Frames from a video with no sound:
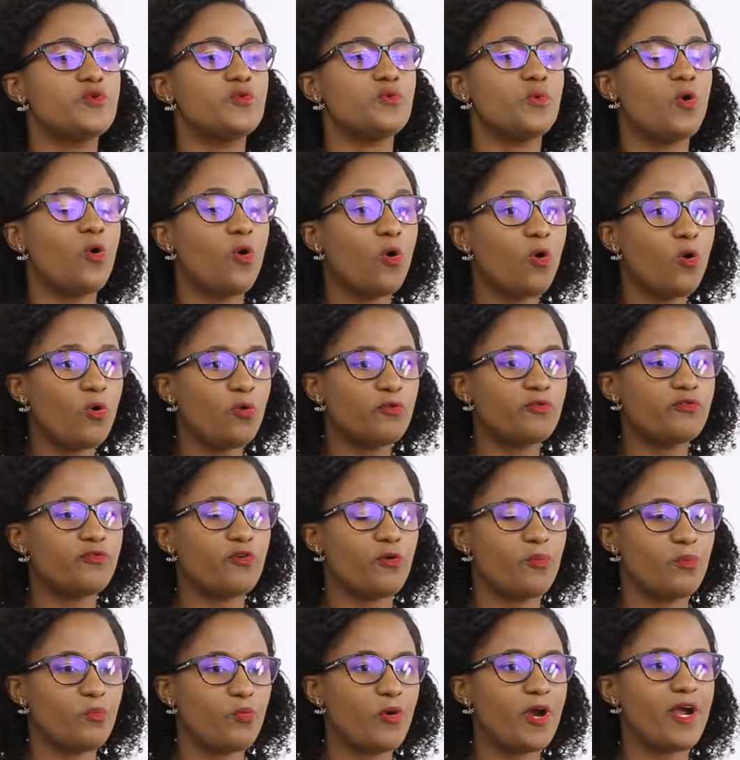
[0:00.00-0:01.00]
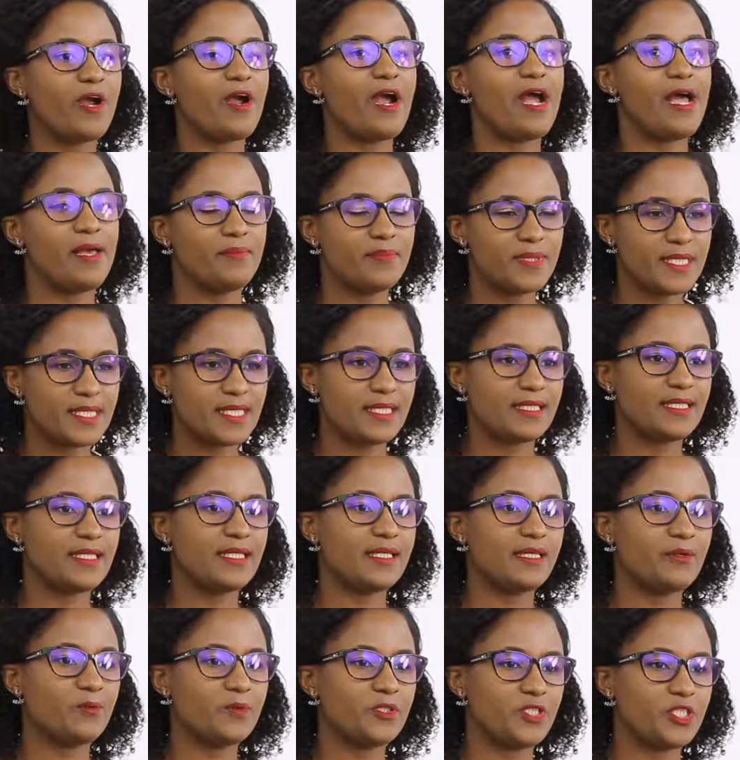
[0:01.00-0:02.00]
you all from where I'm
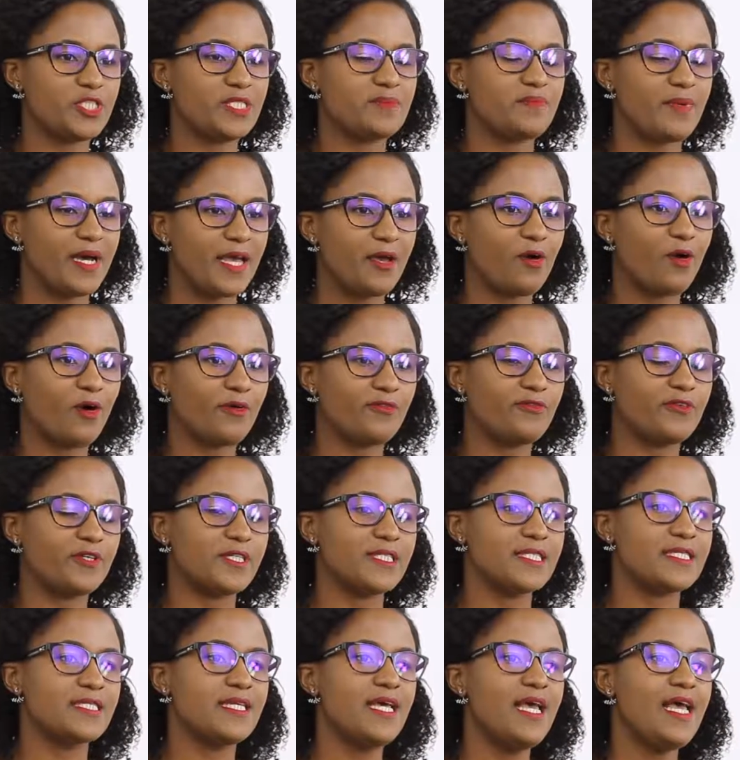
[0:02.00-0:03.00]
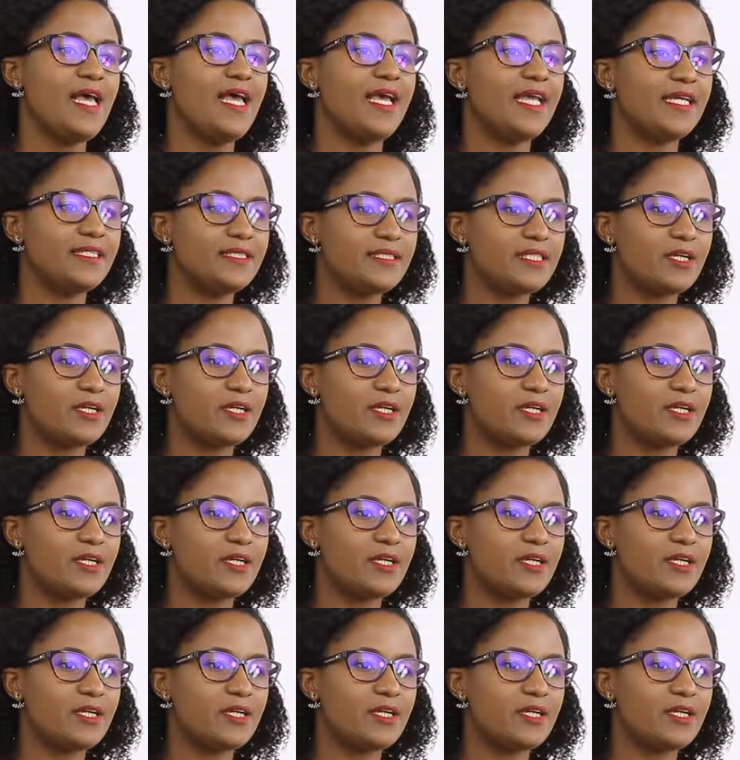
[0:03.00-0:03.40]
sitting, which is my office in